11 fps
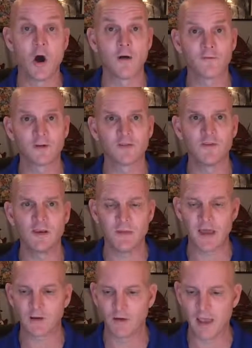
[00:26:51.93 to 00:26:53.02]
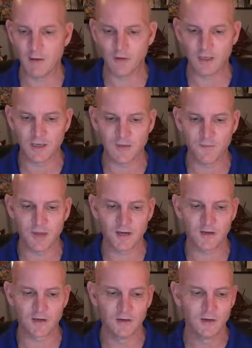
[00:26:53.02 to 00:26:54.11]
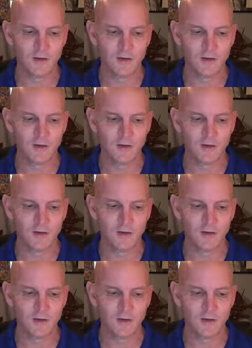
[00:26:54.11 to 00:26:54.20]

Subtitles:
offer us feedback on how we can get better.